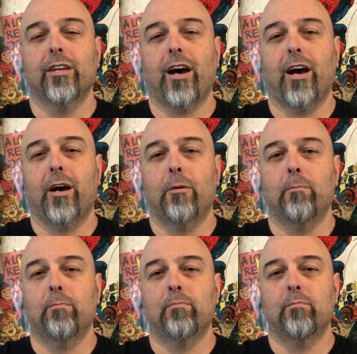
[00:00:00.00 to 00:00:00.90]
I
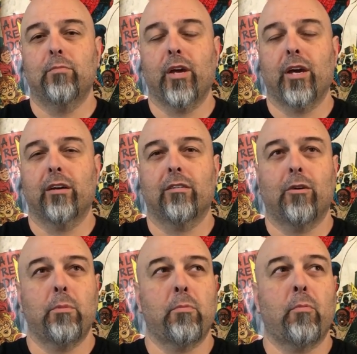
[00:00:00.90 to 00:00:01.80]

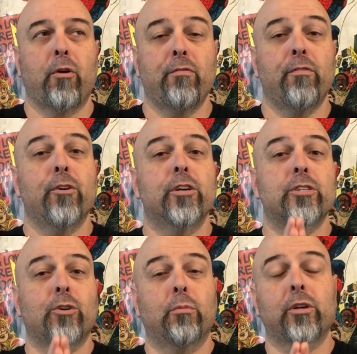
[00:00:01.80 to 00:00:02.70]
remember my
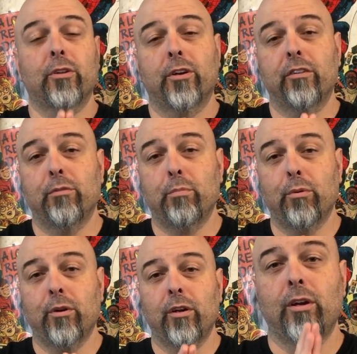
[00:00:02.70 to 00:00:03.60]
first comic that I ever
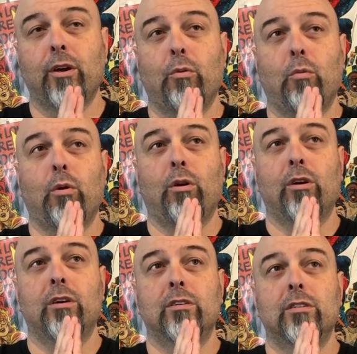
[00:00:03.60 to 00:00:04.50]
bought
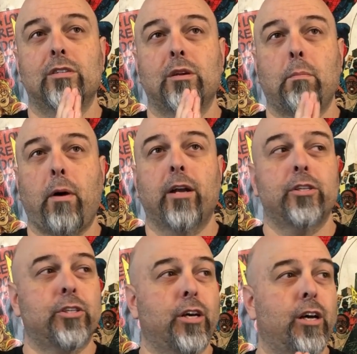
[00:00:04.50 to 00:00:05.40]
was
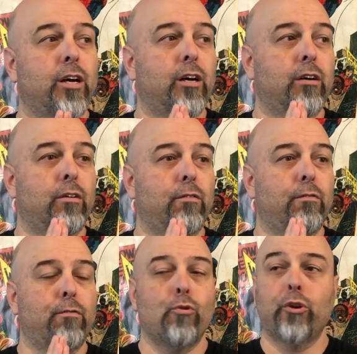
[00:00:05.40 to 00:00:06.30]
Punisher
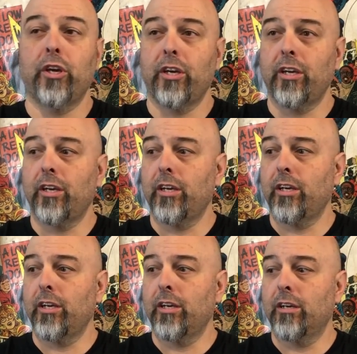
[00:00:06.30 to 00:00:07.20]

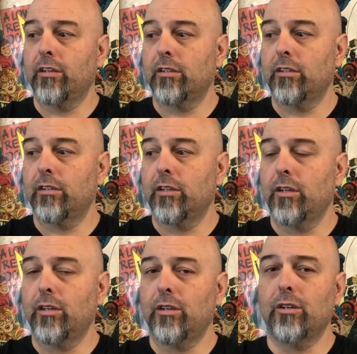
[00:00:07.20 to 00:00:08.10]

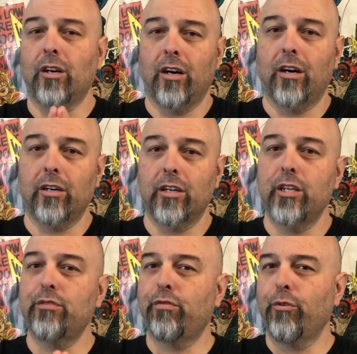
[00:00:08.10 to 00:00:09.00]
41 or 2
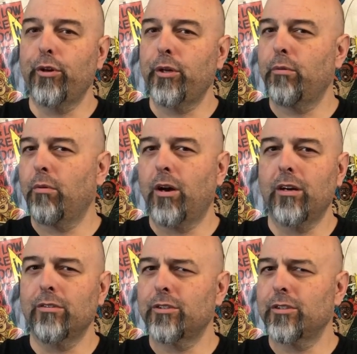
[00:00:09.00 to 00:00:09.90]

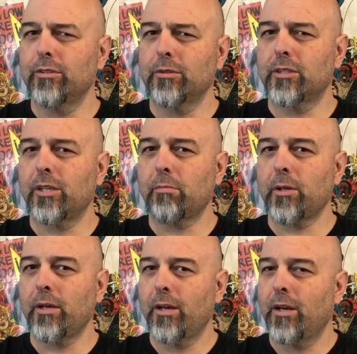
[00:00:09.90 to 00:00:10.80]
or
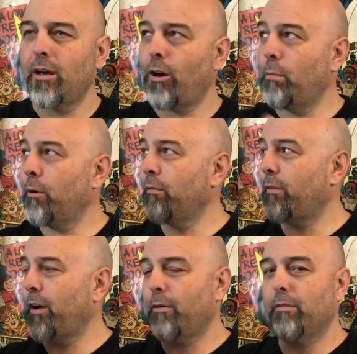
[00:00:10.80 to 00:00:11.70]
something. I'll put a
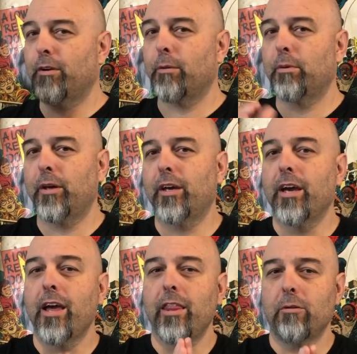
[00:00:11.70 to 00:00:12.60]
photo of it up here.
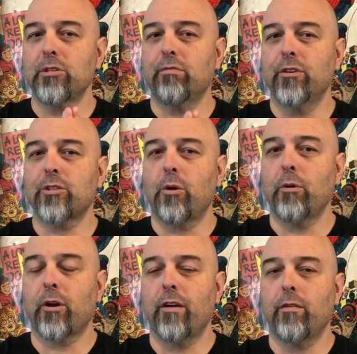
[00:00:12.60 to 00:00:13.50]
That was the first
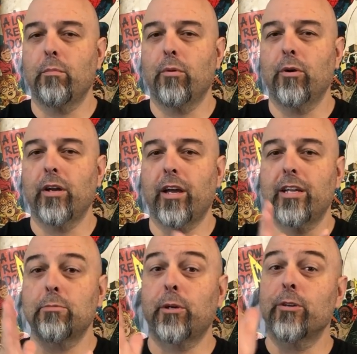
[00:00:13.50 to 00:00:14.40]
comic I ever bought.
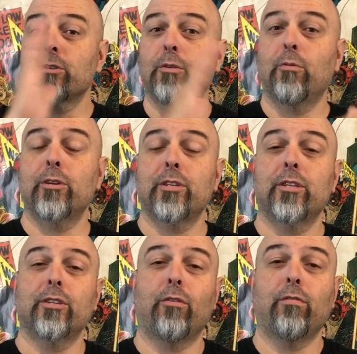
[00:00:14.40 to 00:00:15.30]
It's because I watched the
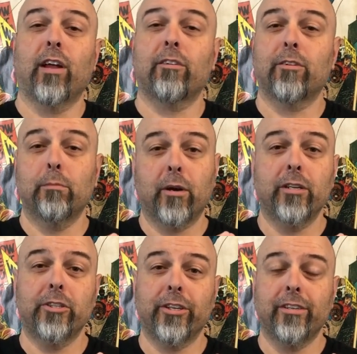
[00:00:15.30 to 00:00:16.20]
Dolph Lundgren
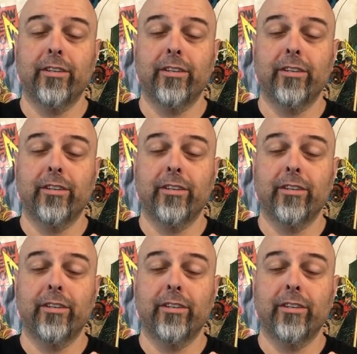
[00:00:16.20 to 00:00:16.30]
Punisher.